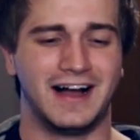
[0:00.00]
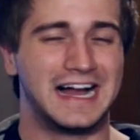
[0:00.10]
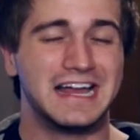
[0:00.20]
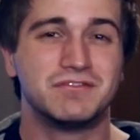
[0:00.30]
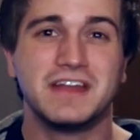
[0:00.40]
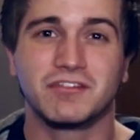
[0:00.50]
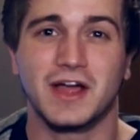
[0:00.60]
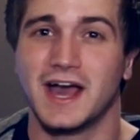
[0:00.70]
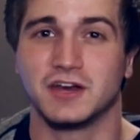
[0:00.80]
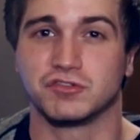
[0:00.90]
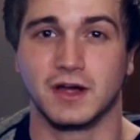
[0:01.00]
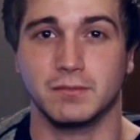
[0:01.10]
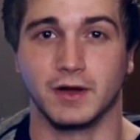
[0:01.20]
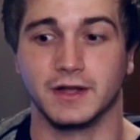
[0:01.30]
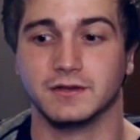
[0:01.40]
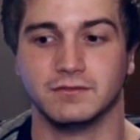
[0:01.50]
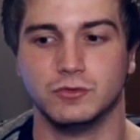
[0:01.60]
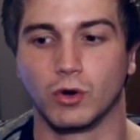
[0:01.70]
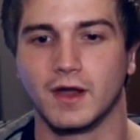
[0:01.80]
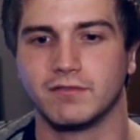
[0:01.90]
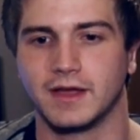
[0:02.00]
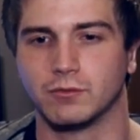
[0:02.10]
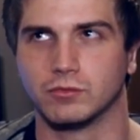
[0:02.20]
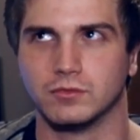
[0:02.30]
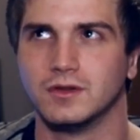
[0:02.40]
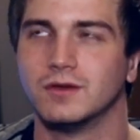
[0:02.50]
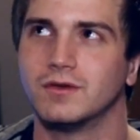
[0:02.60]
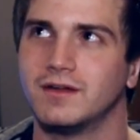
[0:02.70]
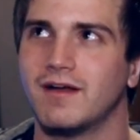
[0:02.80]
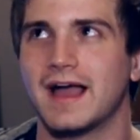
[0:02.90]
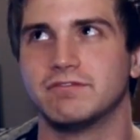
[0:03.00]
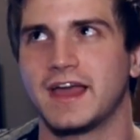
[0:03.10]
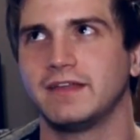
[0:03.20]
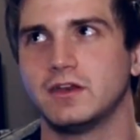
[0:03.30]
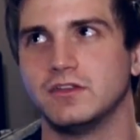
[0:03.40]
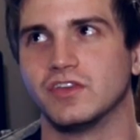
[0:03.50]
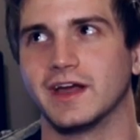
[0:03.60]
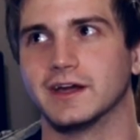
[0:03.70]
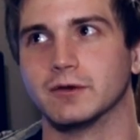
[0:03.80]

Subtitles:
I have never had a tripod, nor have I've had the desire,